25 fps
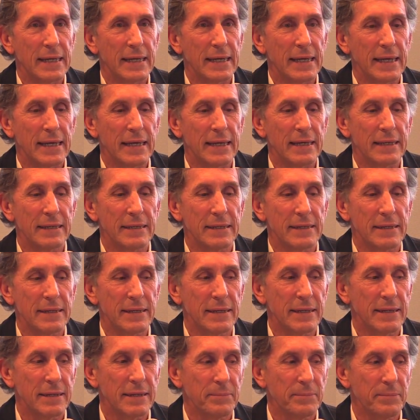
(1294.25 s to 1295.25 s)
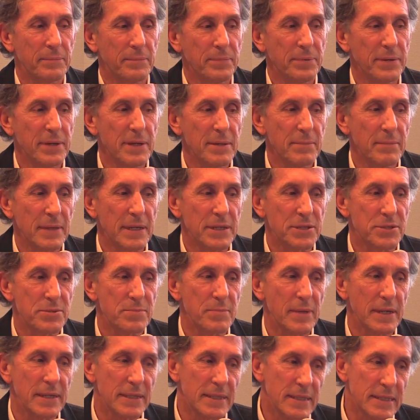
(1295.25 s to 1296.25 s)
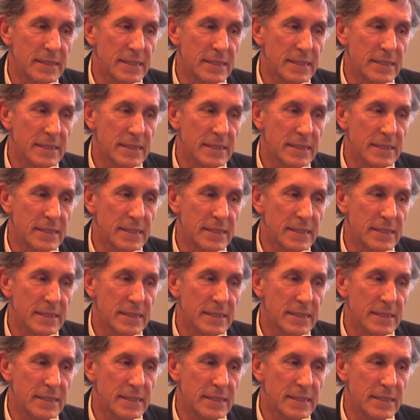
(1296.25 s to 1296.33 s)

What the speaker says: And pretty much made the